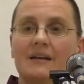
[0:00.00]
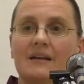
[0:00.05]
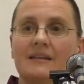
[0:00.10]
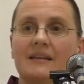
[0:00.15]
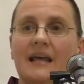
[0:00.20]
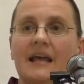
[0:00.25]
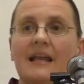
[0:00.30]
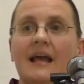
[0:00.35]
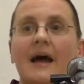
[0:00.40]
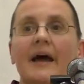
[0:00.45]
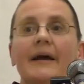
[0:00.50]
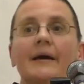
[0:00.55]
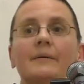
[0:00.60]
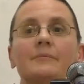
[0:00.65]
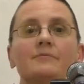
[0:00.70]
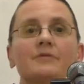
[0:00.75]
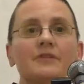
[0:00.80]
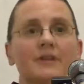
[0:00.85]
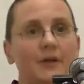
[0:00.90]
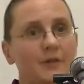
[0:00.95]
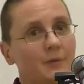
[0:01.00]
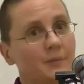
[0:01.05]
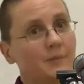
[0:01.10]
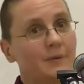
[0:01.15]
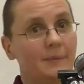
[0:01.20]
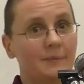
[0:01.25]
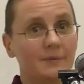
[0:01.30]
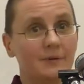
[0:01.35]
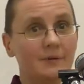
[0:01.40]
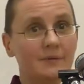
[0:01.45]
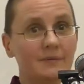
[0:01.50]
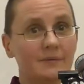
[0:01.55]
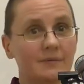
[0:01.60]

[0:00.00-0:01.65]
than I am with other people.